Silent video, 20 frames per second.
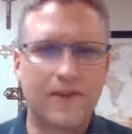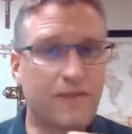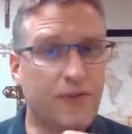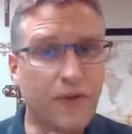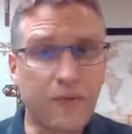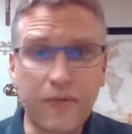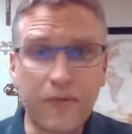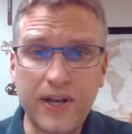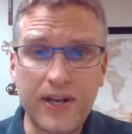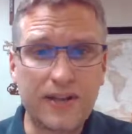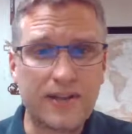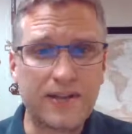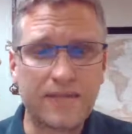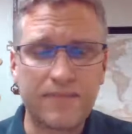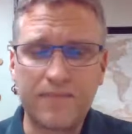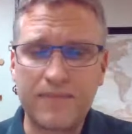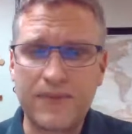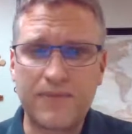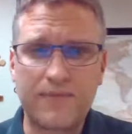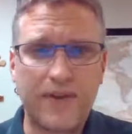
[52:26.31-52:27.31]
feel free to
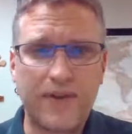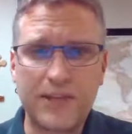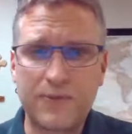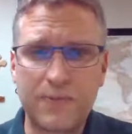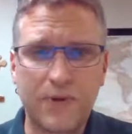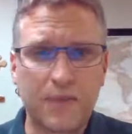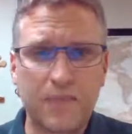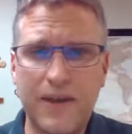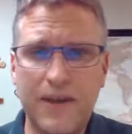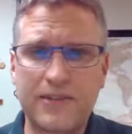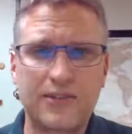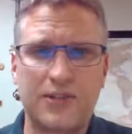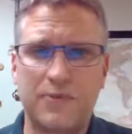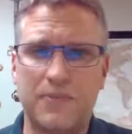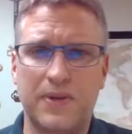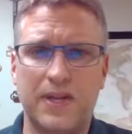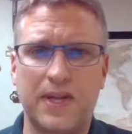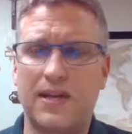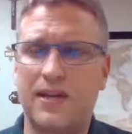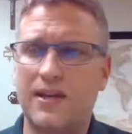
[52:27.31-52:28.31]
Facebook
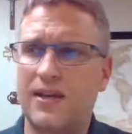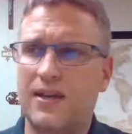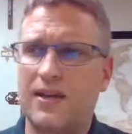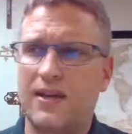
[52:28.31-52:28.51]
message me.